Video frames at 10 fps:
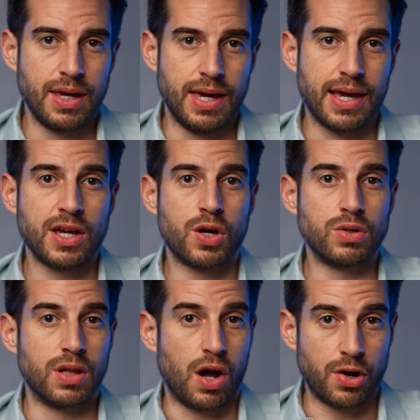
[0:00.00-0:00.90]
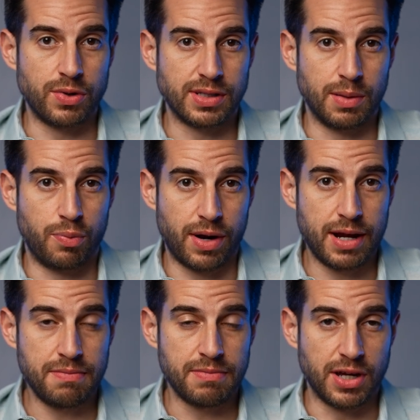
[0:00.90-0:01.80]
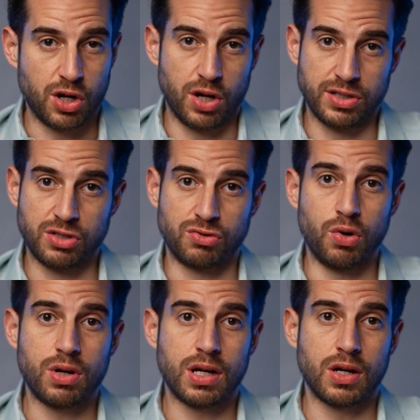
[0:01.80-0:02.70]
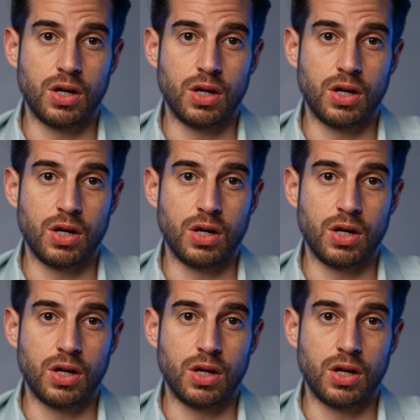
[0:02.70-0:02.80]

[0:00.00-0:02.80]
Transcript: It can go to the arteries of the brain and cause a stroke.